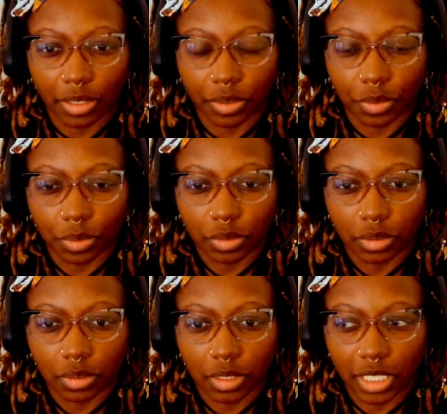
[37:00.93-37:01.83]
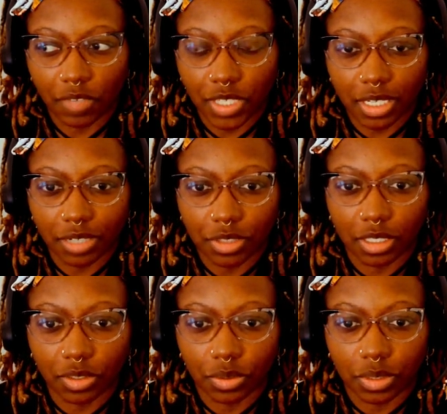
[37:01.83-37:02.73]
though. Leave his health
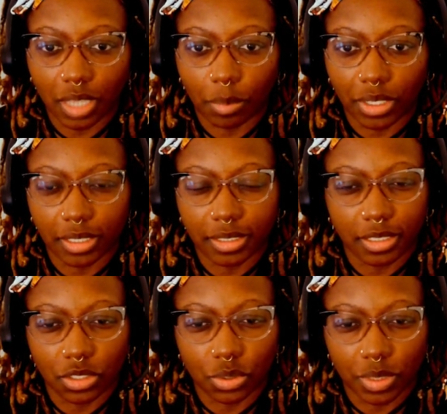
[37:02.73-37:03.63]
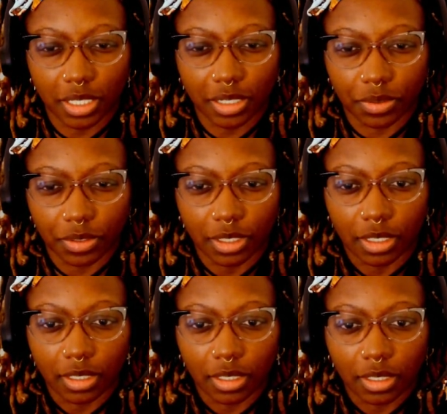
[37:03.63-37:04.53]
alone. Stop bringing attention to his health.
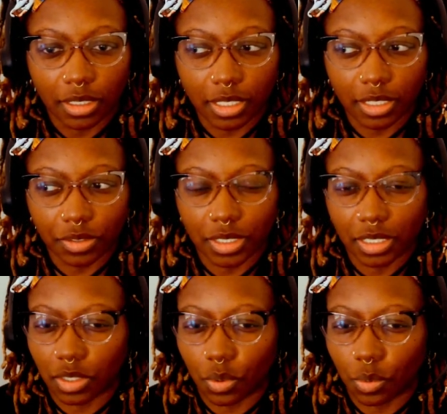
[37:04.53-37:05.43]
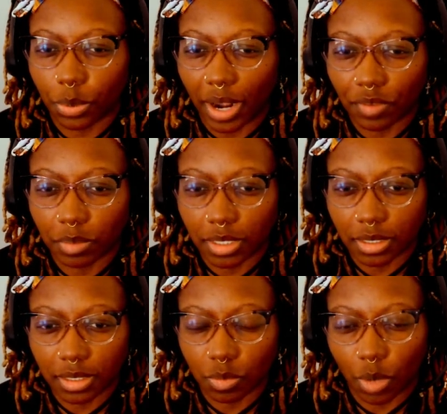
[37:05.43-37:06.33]
His health is his own private
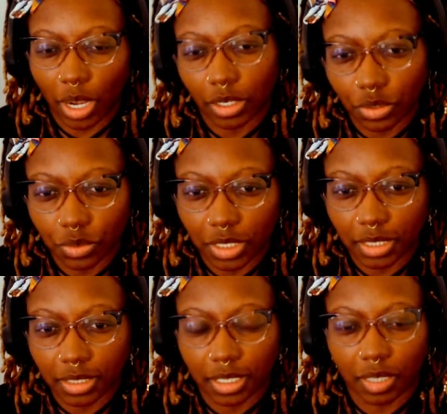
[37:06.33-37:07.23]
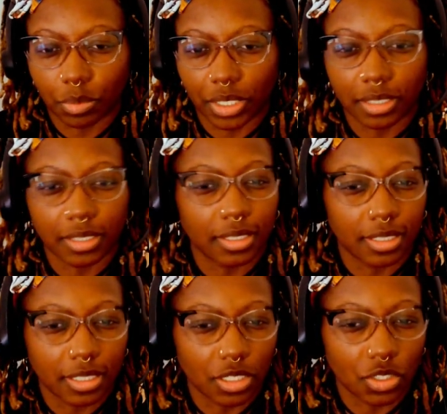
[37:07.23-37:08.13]
business. Why do you need to keep bringing this
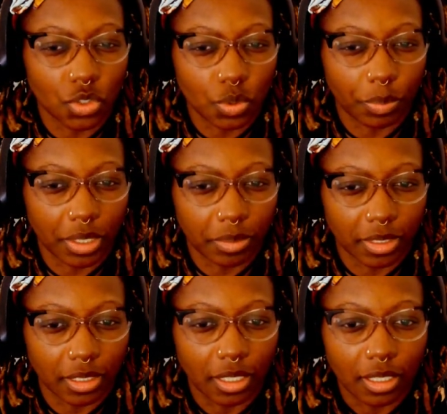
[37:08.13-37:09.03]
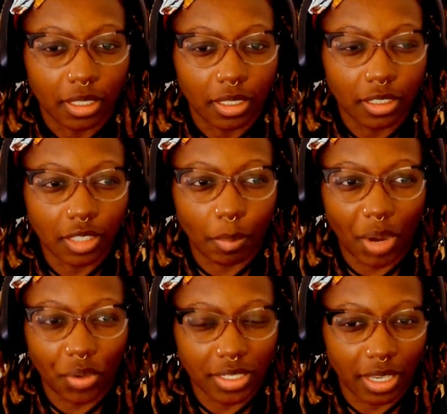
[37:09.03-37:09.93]
attention to the public
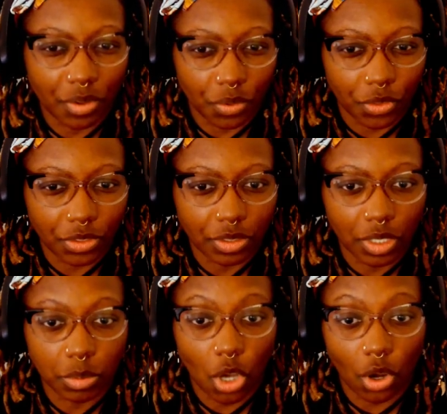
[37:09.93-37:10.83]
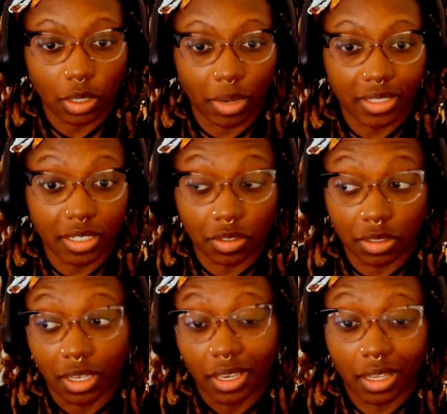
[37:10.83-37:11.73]
about his health? You keep talking about his health,
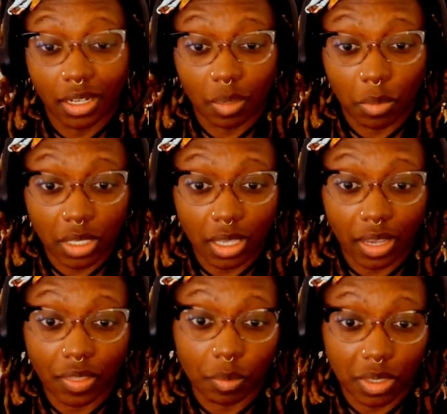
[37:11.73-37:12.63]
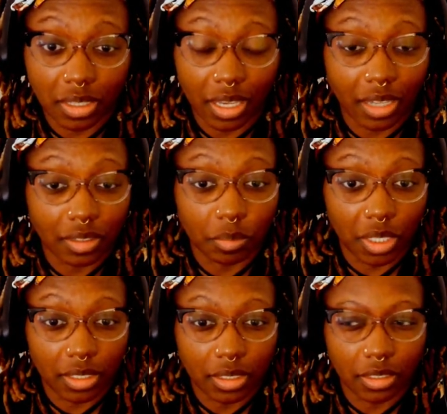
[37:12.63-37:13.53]
and then month after month after
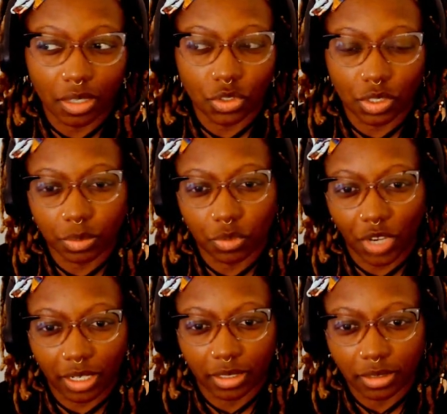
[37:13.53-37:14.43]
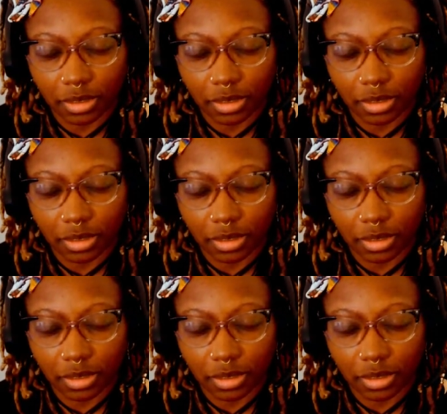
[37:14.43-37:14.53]
month, Donald Trump's fine.